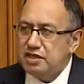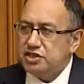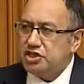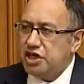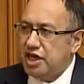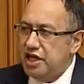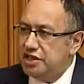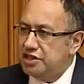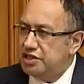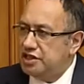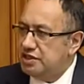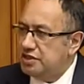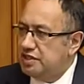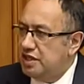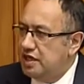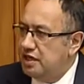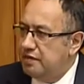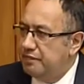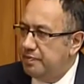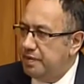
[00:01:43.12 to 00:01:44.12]
changes
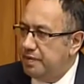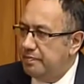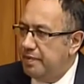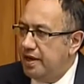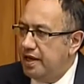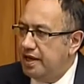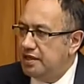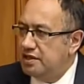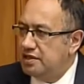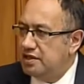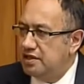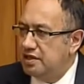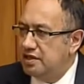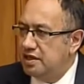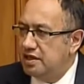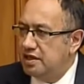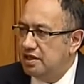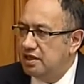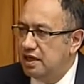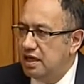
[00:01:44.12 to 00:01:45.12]
that have been made to
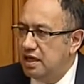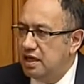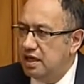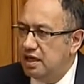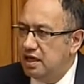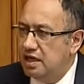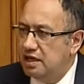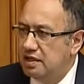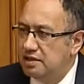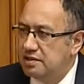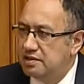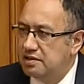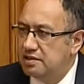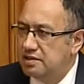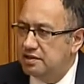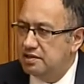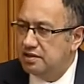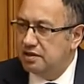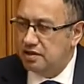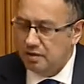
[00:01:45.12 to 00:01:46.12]
the, uh,
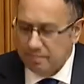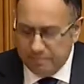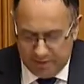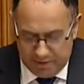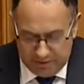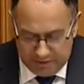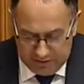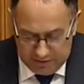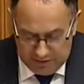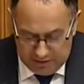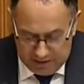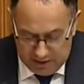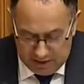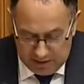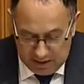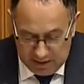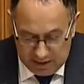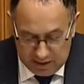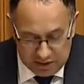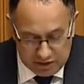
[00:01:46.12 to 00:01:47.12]
to the bill
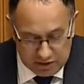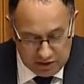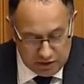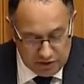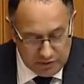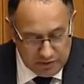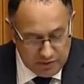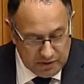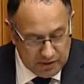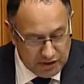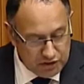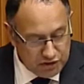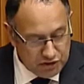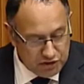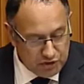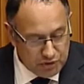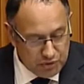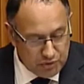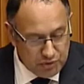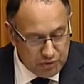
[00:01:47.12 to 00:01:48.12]
uh, to
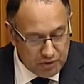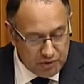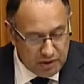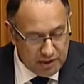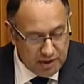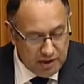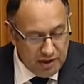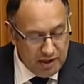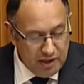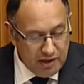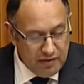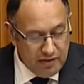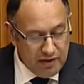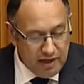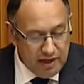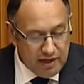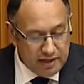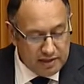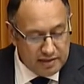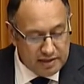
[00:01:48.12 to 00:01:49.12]
ensure
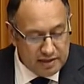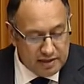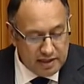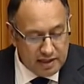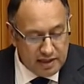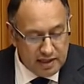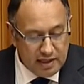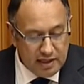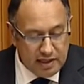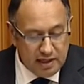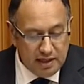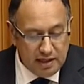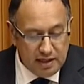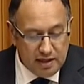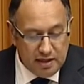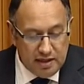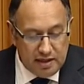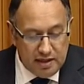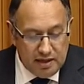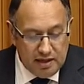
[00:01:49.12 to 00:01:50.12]
that uh,
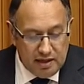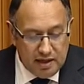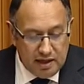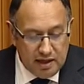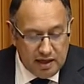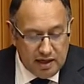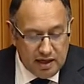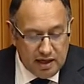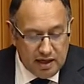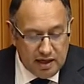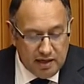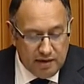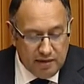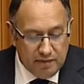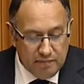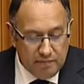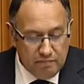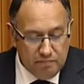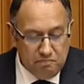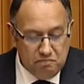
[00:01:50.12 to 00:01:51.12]
uh,
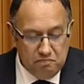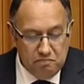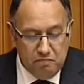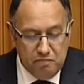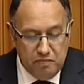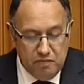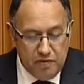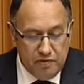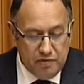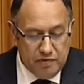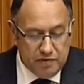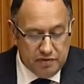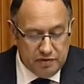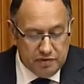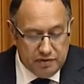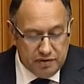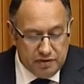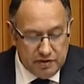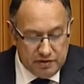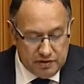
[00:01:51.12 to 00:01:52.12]

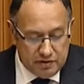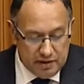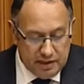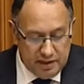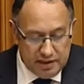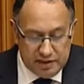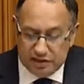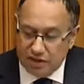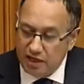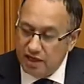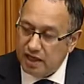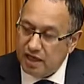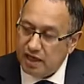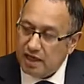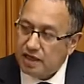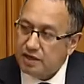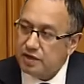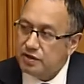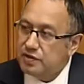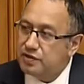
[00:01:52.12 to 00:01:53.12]
these
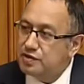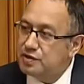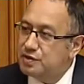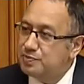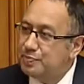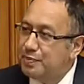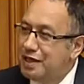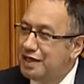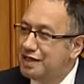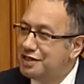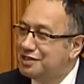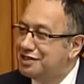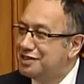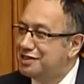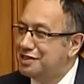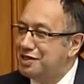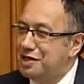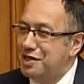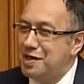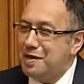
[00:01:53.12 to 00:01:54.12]
uh,
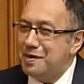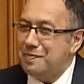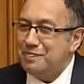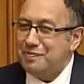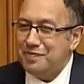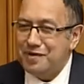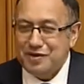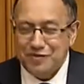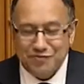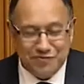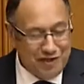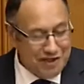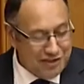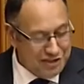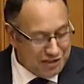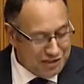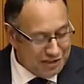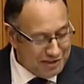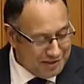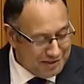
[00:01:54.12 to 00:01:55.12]
space um,
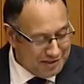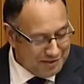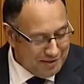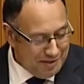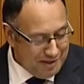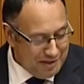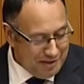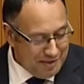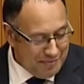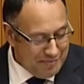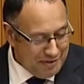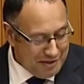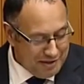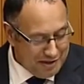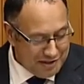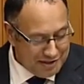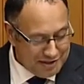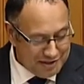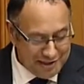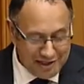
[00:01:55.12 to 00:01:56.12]
adventures, might
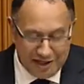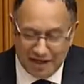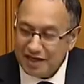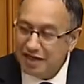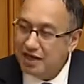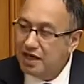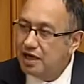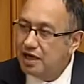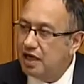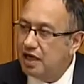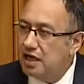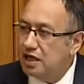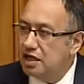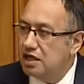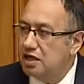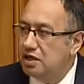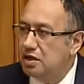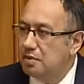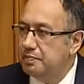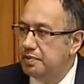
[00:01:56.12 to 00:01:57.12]
I say,
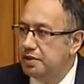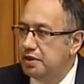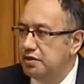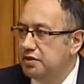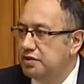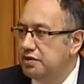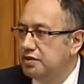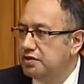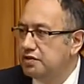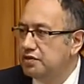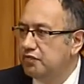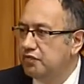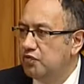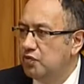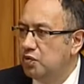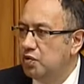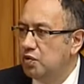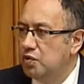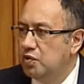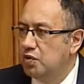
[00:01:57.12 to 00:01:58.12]
cannot be used
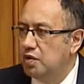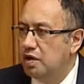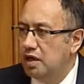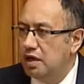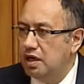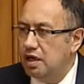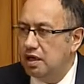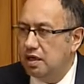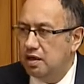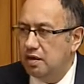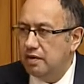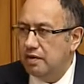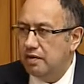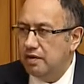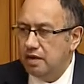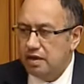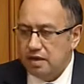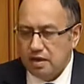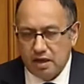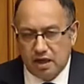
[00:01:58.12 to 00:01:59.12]
for
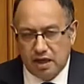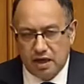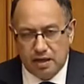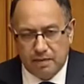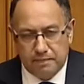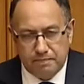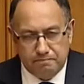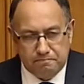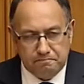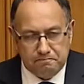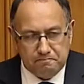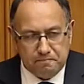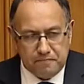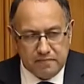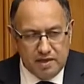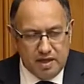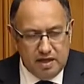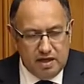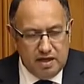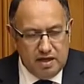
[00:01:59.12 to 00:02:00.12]
um,
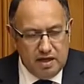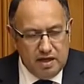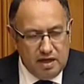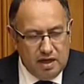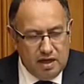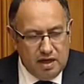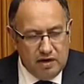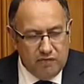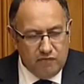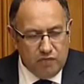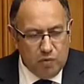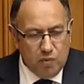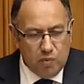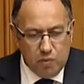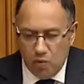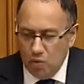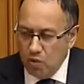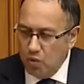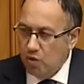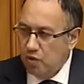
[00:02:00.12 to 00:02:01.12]
uh, for
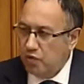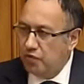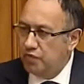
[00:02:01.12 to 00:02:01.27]
war,